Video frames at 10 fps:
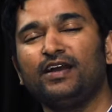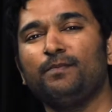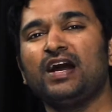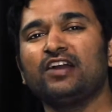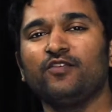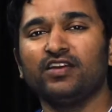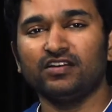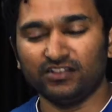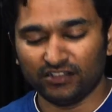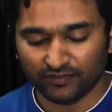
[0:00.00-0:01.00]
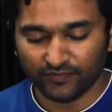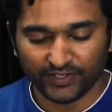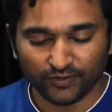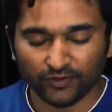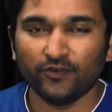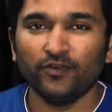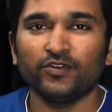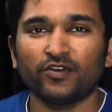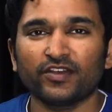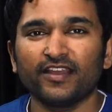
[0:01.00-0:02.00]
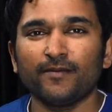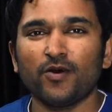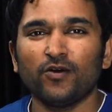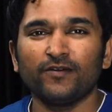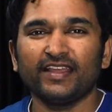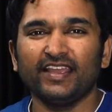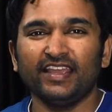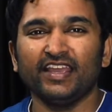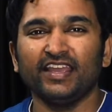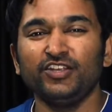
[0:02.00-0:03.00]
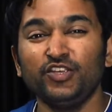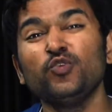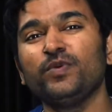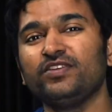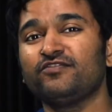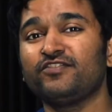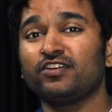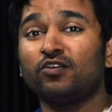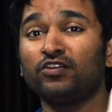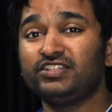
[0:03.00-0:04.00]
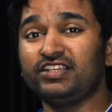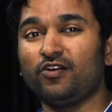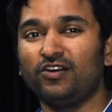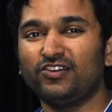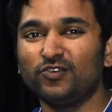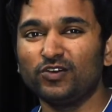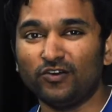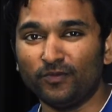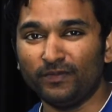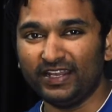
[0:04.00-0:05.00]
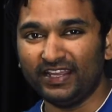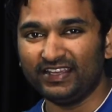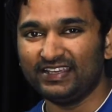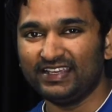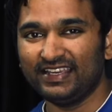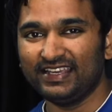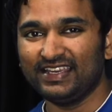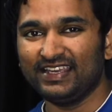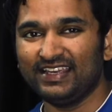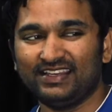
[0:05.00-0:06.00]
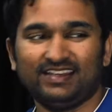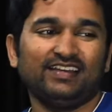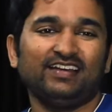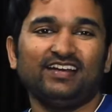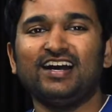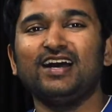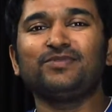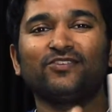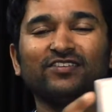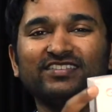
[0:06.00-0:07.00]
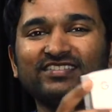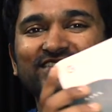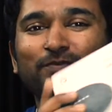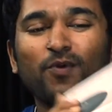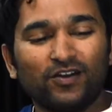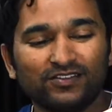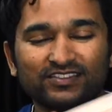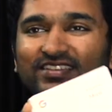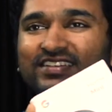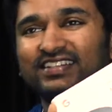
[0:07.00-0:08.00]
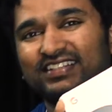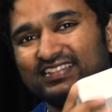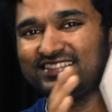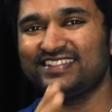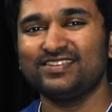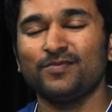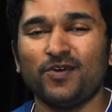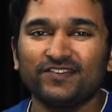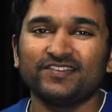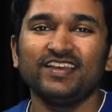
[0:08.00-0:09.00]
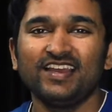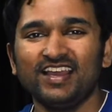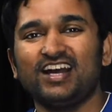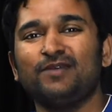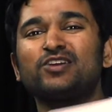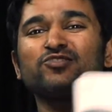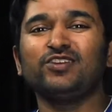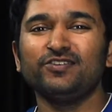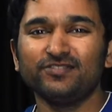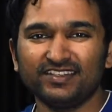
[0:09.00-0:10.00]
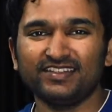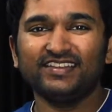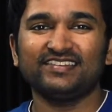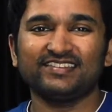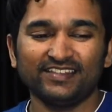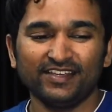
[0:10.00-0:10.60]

back with another video talking about a new piece of technology called Google Home Mini. I'm sorry, this is a box. This is just a box. I'm actually using this